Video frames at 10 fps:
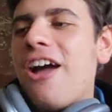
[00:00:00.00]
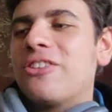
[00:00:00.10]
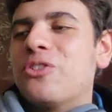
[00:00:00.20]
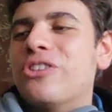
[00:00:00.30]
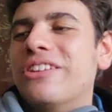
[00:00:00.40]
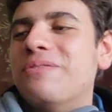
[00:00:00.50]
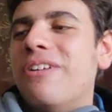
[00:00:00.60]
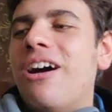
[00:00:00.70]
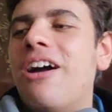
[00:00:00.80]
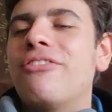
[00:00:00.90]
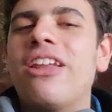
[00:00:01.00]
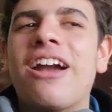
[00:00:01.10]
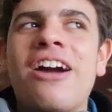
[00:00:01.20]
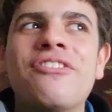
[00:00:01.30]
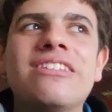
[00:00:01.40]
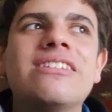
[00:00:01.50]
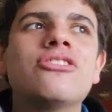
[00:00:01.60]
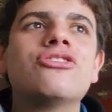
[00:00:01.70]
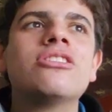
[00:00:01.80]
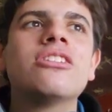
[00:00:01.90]
I told them I feel like I have
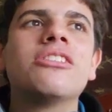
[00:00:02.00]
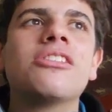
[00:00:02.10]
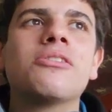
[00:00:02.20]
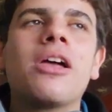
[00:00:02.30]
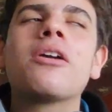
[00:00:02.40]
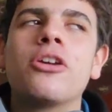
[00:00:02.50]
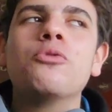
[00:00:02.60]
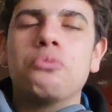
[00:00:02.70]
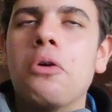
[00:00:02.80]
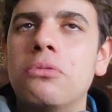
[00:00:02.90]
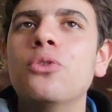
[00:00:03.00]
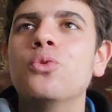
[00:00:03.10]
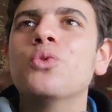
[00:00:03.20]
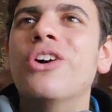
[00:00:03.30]
ADHD, and they're like, you probably do.